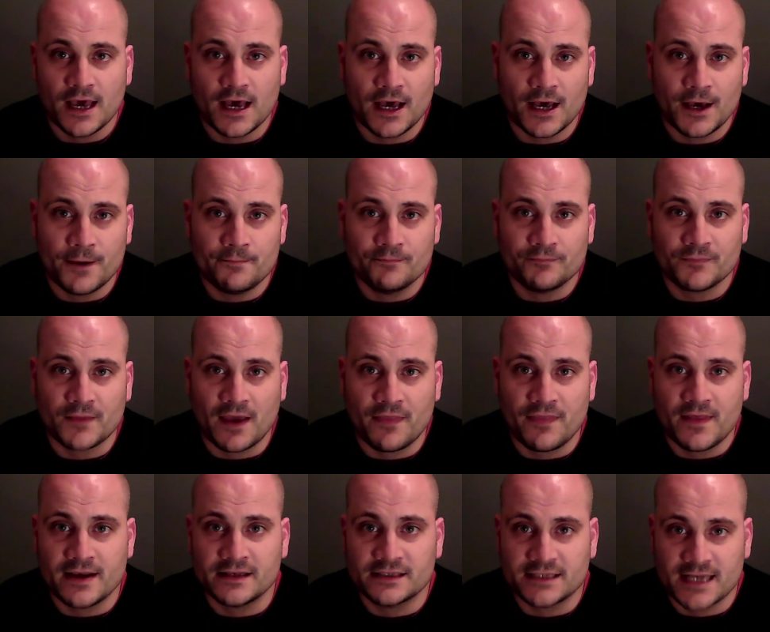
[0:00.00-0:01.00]
and
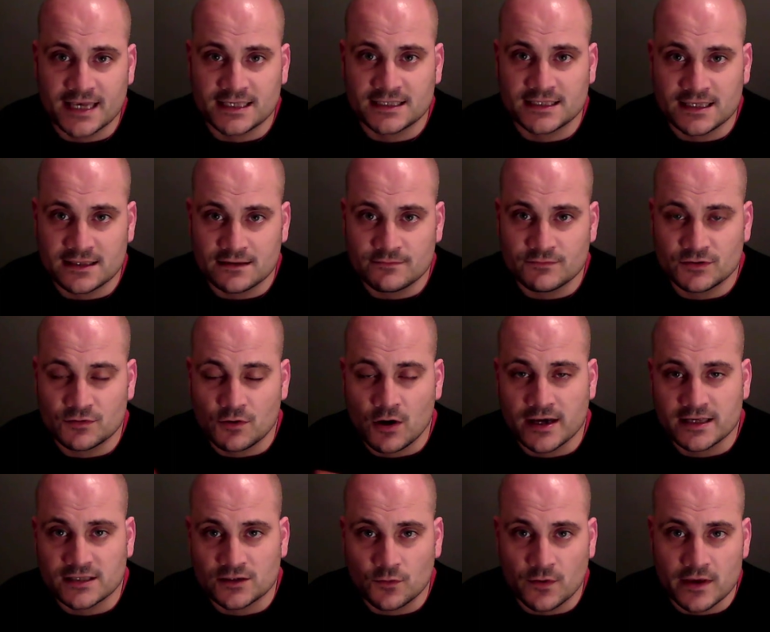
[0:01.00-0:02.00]
then testing them
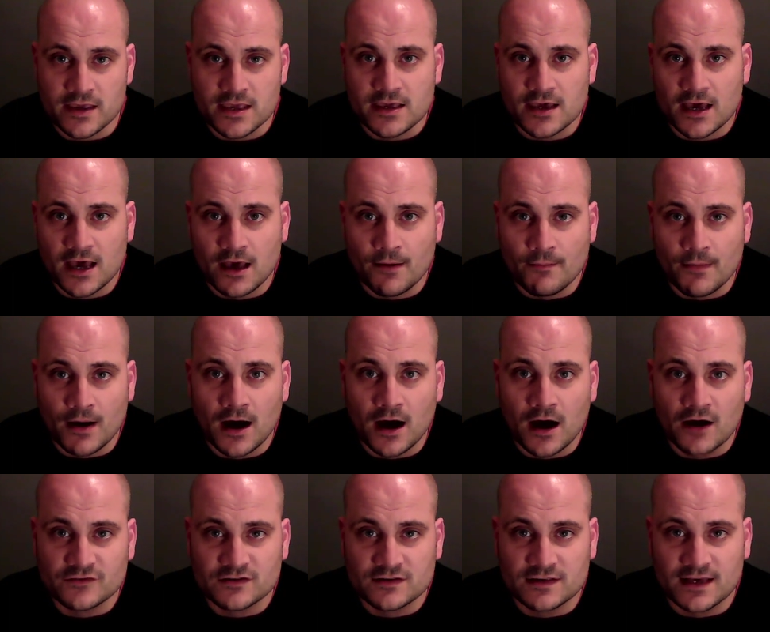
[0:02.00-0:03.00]
twice a week
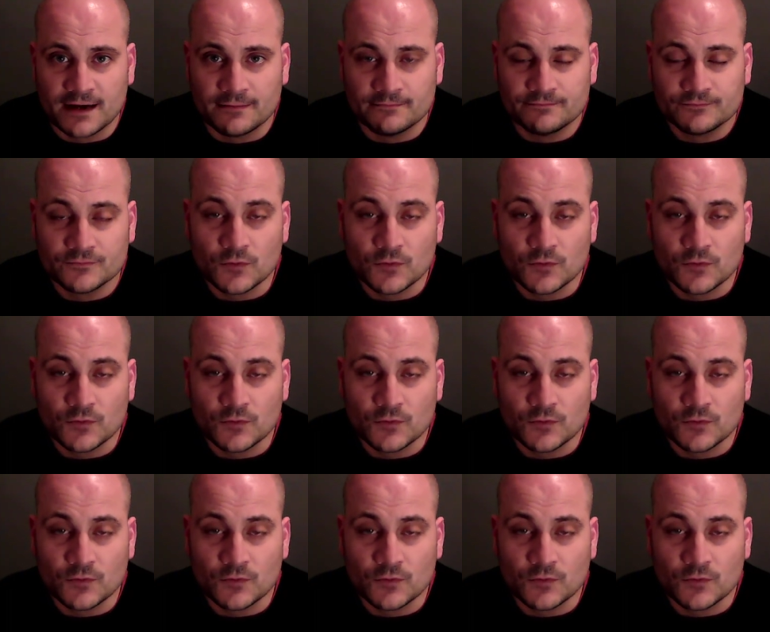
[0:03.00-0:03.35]
after that.